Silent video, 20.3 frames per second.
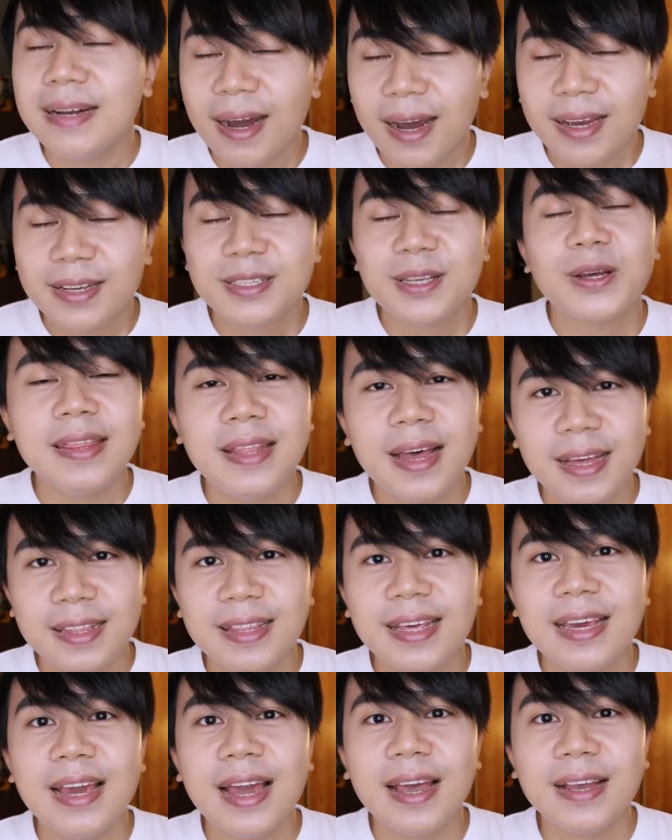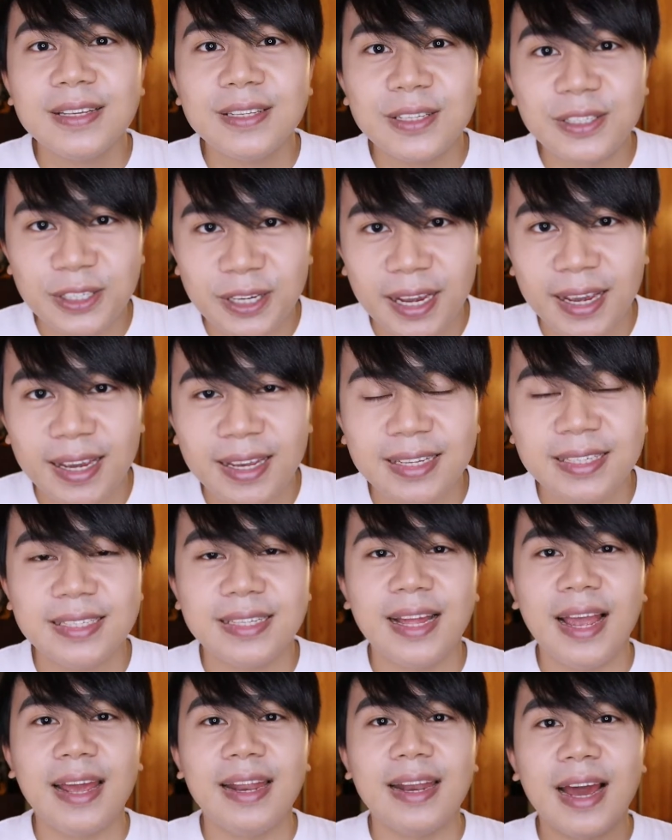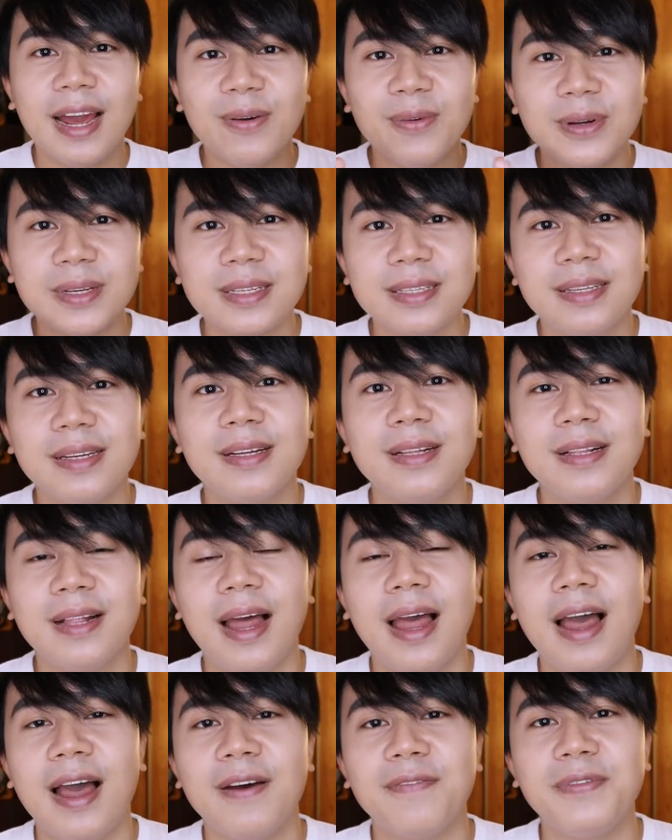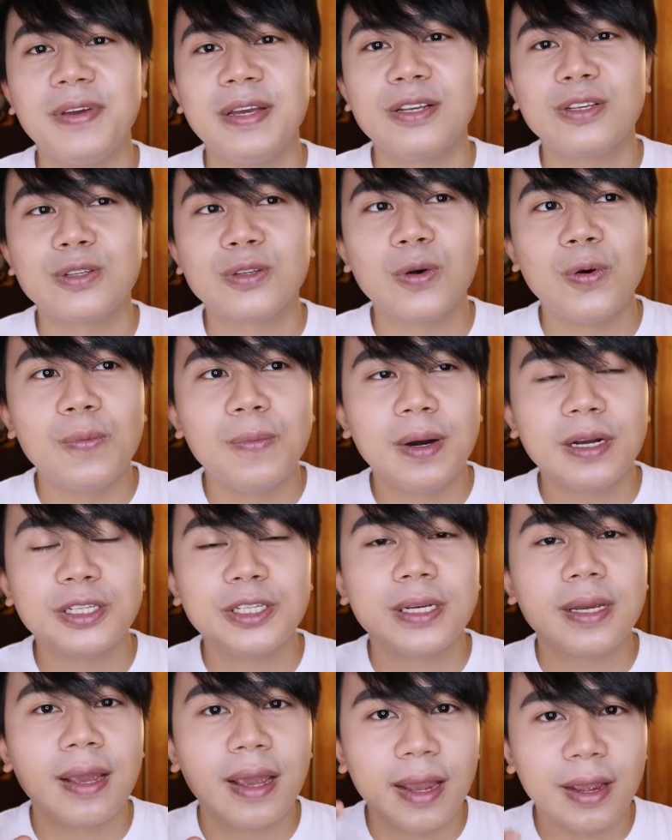guys, nothing has changed and I was still having so much